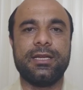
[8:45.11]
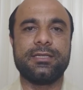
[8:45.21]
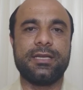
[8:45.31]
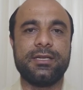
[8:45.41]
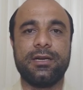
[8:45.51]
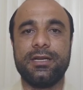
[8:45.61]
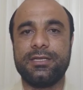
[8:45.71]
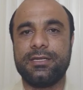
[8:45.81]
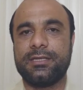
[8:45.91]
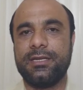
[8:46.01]
Their Central
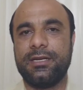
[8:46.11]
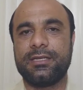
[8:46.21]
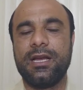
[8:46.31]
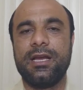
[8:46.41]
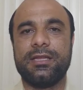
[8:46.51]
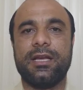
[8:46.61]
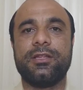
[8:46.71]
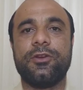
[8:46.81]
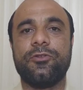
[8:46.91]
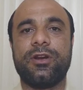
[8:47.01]
Asian states, the
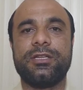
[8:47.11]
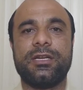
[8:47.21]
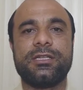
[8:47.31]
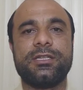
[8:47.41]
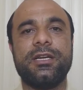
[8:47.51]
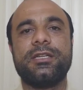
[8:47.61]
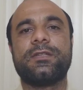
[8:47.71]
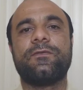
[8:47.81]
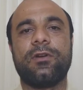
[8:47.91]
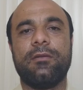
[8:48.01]
other Eurasian states
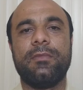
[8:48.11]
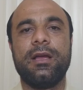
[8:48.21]
from